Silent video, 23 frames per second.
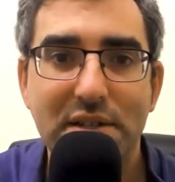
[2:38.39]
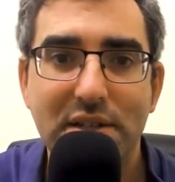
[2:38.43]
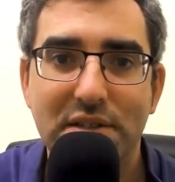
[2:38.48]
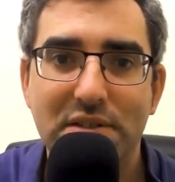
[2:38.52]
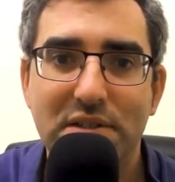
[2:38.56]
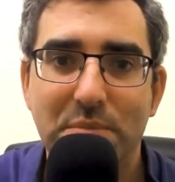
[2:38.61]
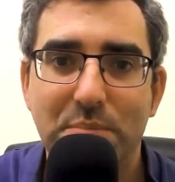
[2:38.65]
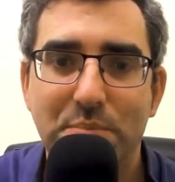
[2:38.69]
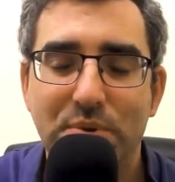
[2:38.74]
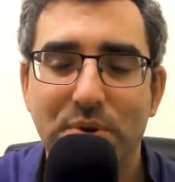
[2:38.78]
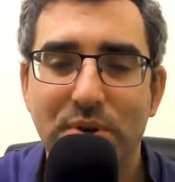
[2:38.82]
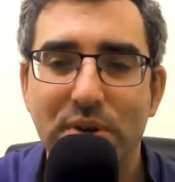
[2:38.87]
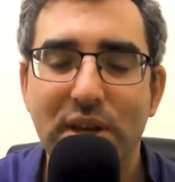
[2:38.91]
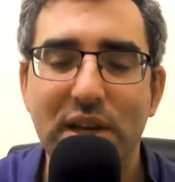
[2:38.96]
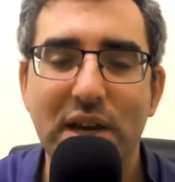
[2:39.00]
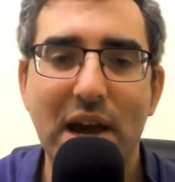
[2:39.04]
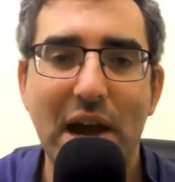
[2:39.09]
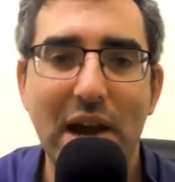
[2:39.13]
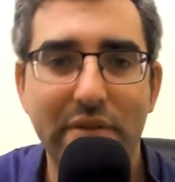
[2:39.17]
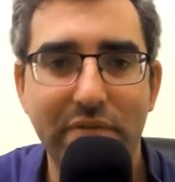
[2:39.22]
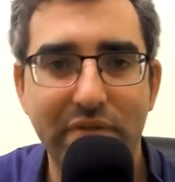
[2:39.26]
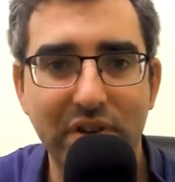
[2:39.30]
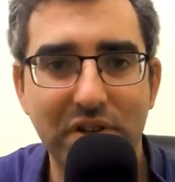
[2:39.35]
It's a pretty
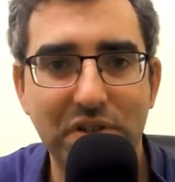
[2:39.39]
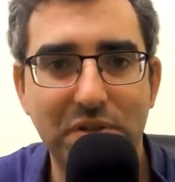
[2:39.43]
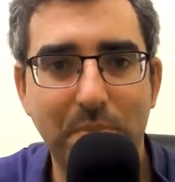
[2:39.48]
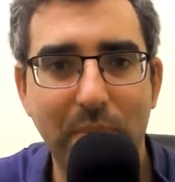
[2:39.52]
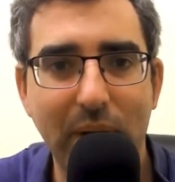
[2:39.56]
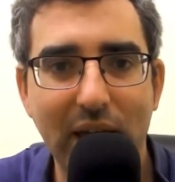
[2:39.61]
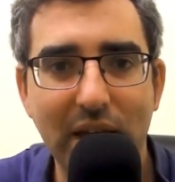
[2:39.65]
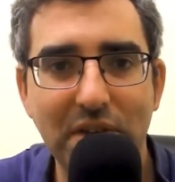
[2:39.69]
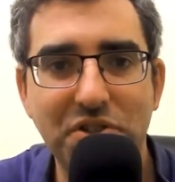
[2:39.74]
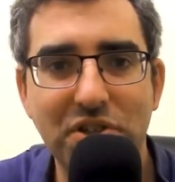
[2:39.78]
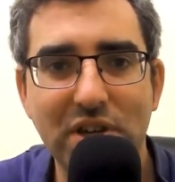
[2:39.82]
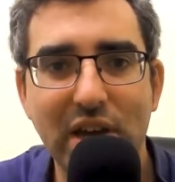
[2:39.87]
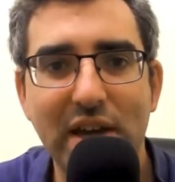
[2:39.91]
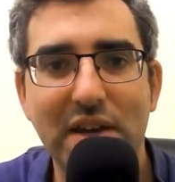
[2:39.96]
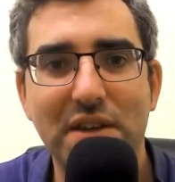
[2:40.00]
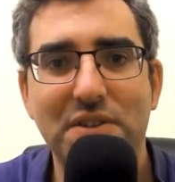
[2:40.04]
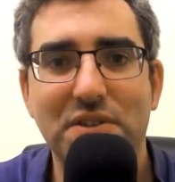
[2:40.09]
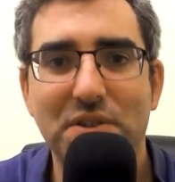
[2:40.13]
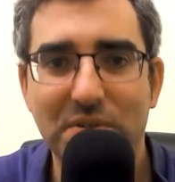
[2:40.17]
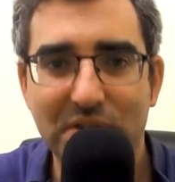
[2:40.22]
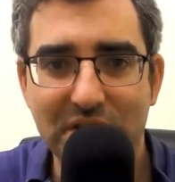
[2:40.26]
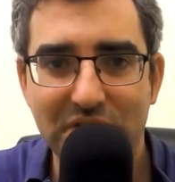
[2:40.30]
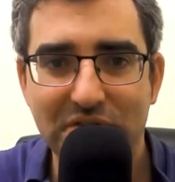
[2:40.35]
average
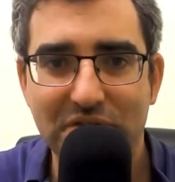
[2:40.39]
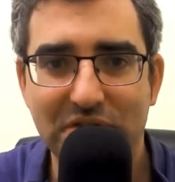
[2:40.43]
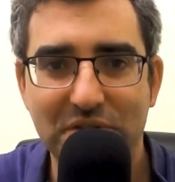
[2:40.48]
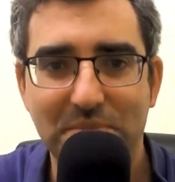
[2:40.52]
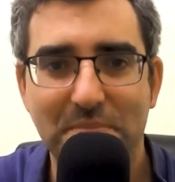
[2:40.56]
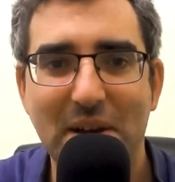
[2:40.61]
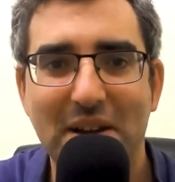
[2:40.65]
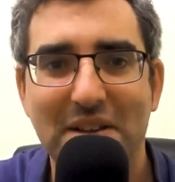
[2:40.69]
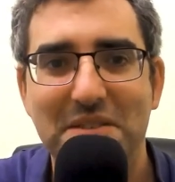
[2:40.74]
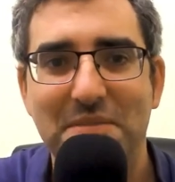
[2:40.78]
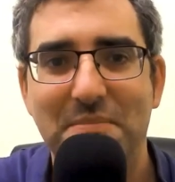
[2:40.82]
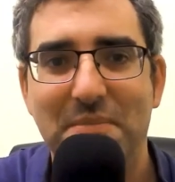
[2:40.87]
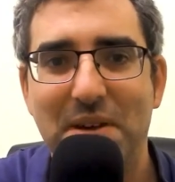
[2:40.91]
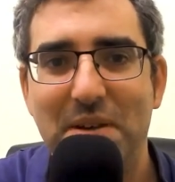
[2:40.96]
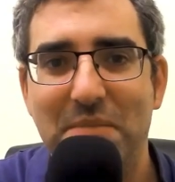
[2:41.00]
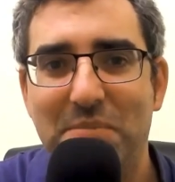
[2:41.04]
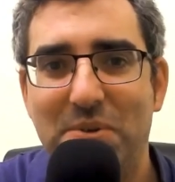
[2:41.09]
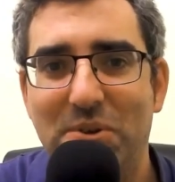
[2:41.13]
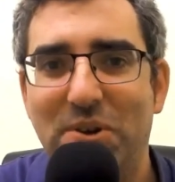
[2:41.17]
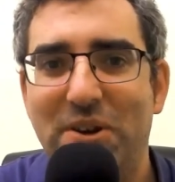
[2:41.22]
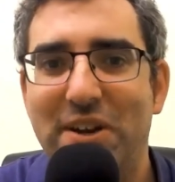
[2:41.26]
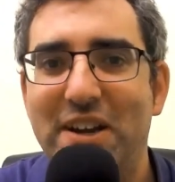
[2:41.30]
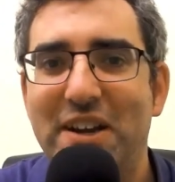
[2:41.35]
paycheck, no disrespect to my
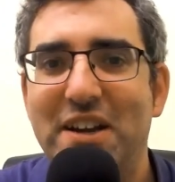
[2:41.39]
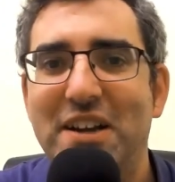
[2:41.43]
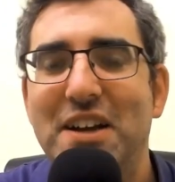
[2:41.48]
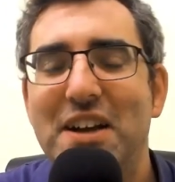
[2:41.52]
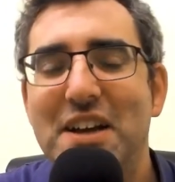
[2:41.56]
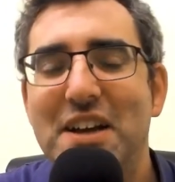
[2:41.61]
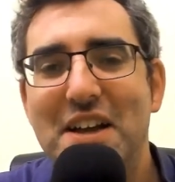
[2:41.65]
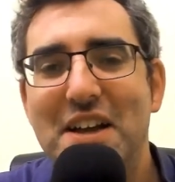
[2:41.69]
employer.